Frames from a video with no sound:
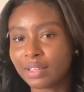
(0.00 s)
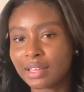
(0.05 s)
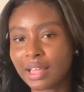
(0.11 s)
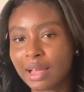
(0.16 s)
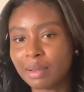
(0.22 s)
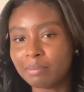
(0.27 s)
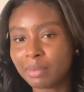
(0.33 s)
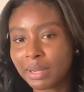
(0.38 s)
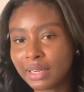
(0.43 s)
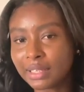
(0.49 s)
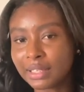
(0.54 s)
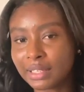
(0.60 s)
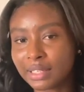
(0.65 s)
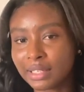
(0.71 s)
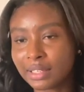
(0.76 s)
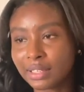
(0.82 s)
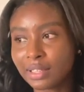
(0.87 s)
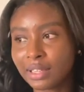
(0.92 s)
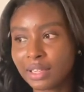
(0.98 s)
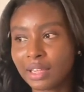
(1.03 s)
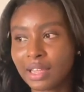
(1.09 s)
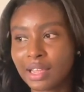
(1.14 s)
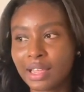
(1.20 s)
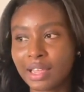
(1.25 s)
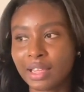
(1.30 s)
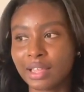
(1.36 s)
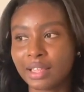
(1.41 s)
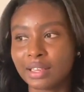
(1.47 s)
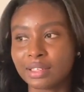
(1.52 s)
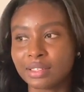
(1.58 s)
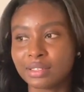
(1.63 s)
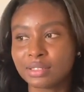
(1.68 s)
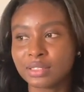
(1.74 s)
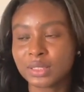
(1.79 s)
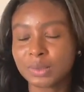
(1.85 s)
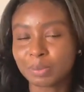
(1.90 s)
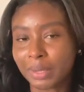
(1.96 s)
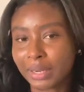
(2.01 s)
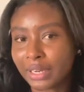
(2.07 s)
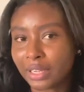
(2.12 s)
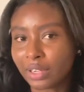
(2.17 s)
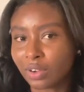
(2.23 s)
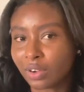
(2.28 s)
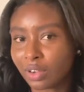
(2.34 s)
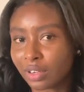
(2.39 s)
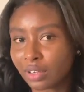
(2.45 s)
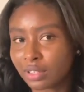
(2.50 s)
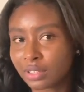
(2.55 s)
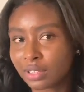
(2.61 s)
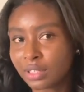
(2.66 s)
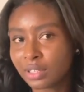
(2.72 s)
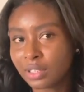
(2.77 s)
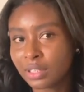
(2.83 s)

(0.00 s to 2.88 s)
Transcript: that money and spending on